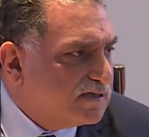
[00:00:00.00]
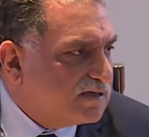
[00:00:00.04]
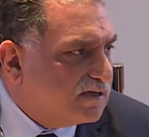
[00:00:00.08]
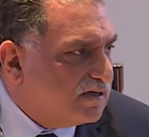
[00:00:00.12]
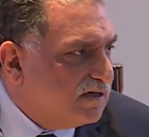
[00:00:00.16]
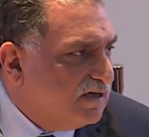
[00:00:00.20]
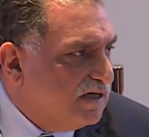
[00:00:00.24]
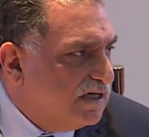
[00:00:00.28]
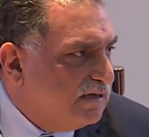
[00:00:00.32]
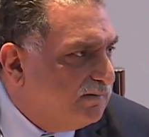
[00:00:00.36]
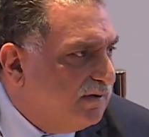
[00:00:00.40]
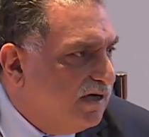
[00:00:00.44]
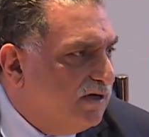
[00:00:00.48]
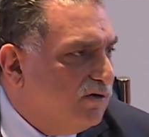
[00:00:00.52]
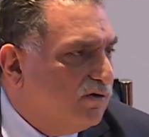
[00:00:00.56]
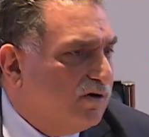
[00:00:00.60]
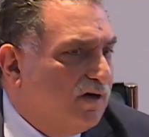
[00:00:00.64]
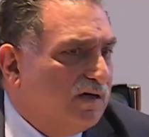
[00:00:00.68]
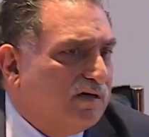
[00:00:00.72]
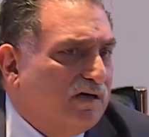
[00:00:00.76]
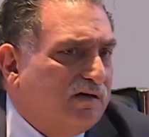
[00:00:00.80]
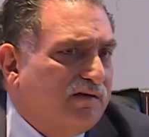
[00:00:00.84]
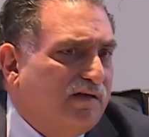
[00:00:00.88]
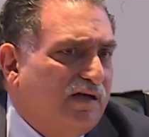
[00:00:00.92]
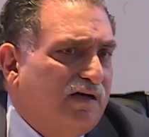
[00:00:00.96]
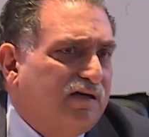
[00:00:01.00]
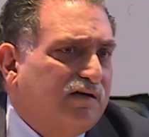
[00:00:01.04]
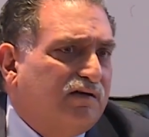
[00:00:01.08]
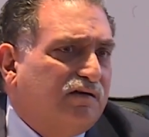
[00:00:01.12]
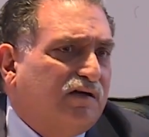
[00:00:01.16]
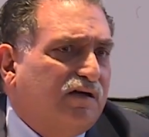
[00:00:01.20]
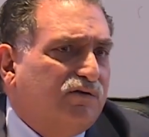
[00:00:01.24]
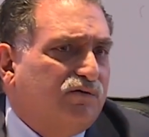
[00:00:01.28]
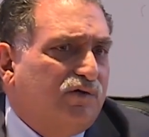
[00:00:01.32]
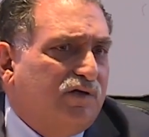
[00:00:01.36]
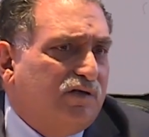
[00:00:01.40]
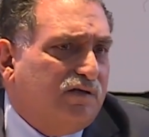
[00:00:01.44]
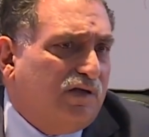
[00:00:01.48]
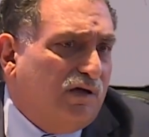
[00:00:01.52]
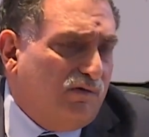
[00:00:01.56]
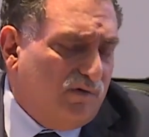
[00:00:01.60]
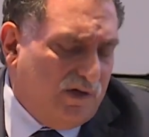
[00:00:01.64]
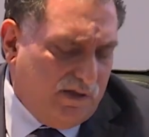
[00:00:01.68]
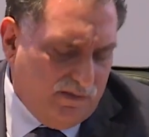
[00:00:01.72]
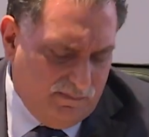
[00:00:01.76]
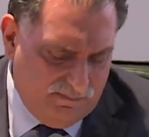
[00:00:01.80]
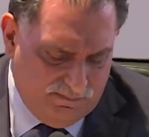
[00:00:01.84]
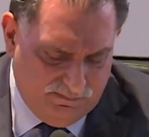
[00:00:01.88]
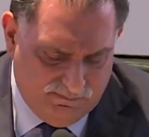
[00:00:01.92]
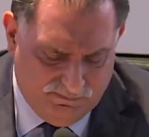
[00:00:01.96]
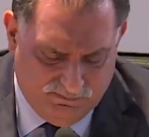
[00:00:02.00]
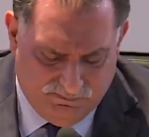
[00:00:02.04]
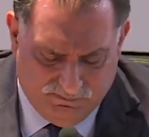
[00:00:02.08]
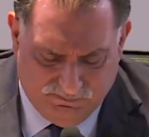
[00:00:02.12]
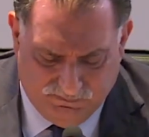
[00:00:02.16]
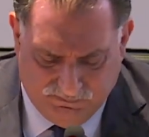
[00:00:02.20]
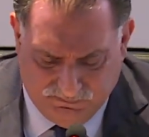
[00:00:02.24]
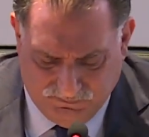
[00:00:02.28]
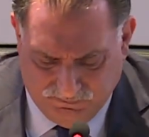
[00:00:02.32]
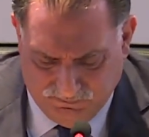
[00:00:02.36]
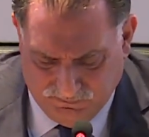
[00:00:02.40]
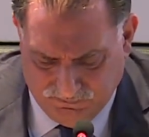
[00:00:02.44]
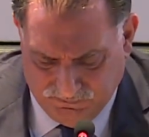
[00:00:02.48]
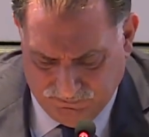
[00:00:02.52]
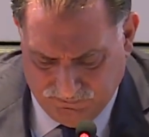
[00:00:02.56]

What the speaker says: All the settlements are